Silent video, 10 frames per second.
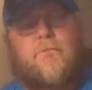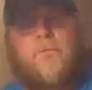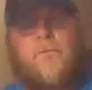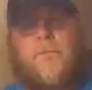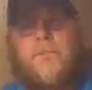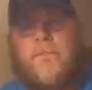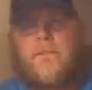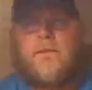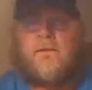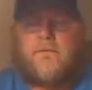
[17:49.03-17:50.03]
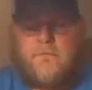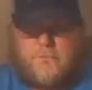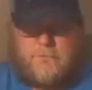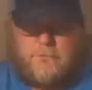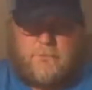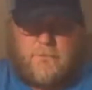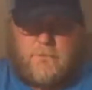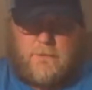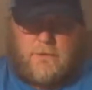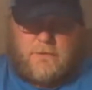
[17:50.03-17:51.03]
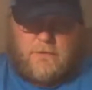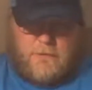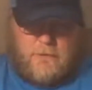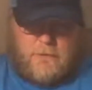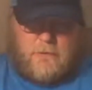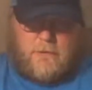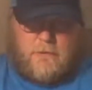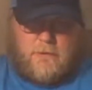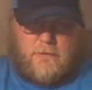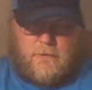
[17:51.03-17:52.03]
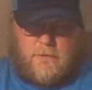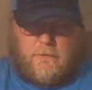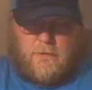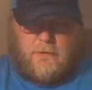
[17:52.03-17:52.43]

(no one is talking)